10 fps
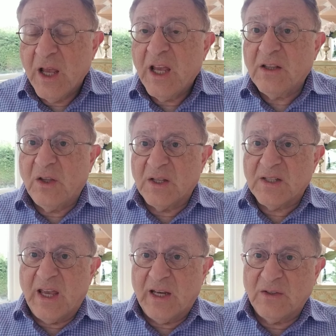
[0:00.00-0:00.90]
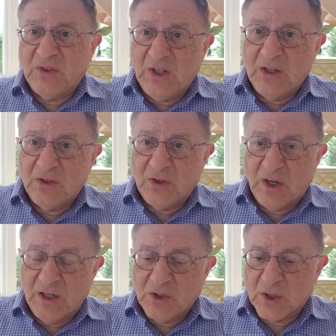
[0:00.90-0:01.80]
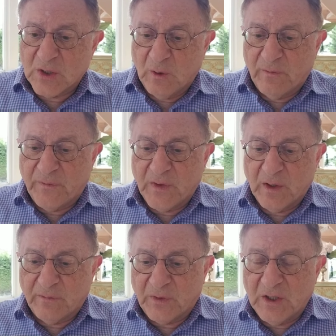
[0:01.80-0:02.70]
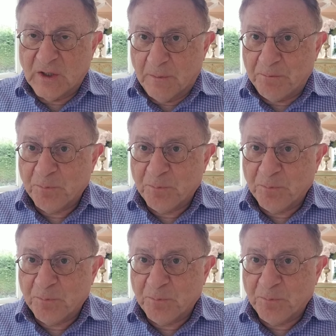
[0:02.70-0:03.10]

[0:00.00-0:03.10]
It does guarantee religious of freedom,